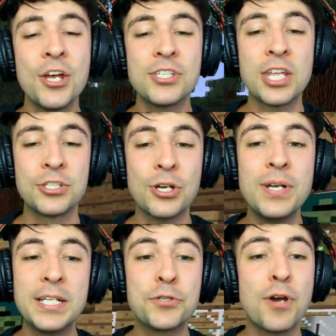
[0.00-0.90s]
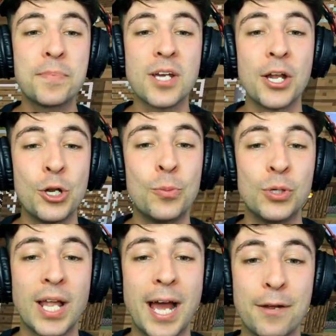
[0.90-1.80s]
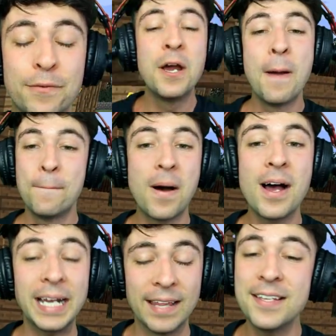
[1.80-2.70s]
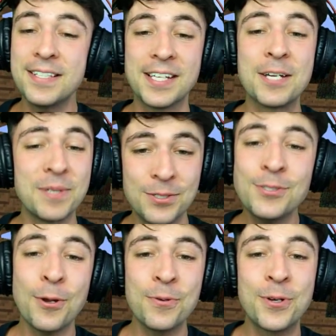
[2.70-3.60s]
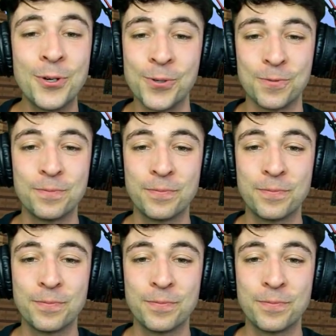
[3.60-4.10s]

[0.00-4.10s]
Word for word: so they don't interrupt our normal life. Mark, this is gonna be so cool.